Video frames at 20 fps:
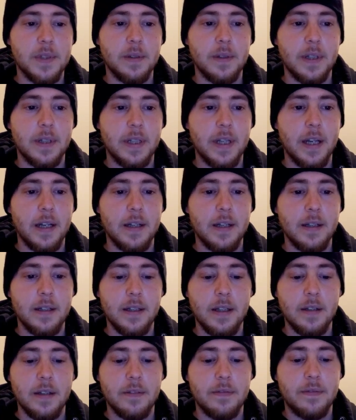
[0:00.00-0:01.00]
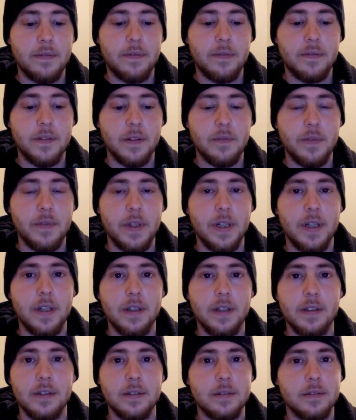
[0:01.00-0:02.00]
So again, if you're
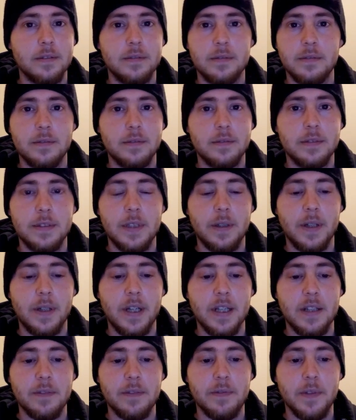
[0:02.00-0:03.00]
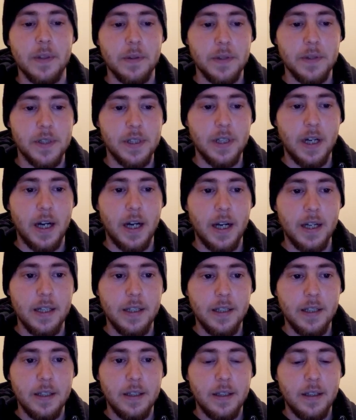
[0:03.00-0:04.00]
vegan, don't get the flu
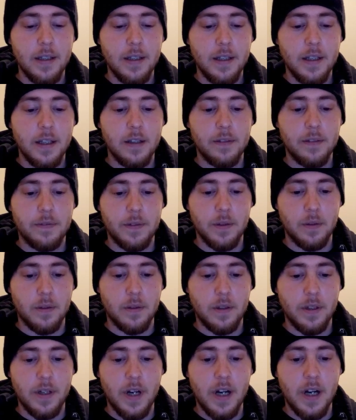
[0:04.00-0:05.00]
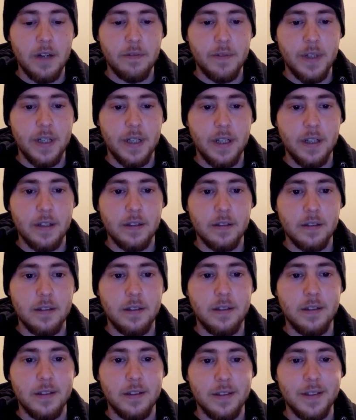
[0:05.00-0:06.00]
shot. If you're not
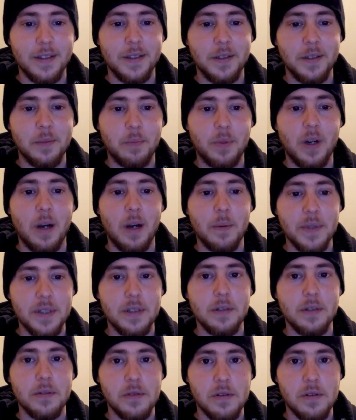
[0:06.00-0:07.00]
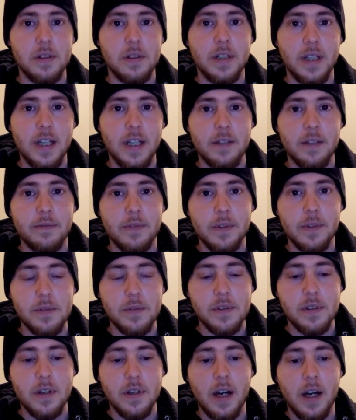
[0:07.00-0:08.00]
vegan, you probably still shouldn't get the
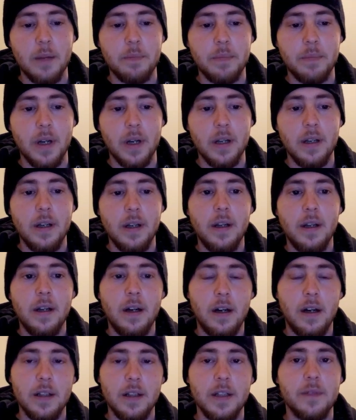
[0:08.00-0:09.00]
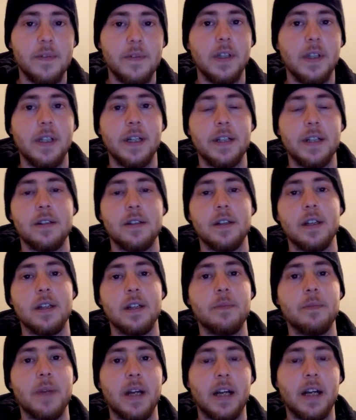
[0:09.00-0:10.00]
flu shot, but I'll leave the links you
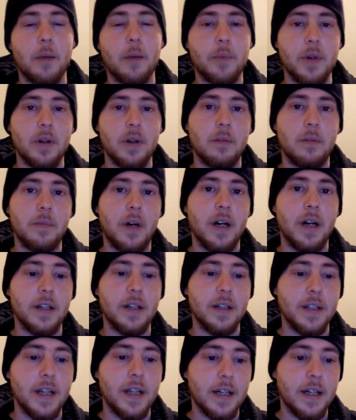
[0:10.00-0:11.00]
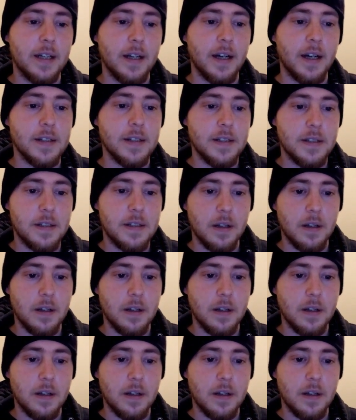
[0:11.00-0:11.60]
need to make up your own mind on that, guys.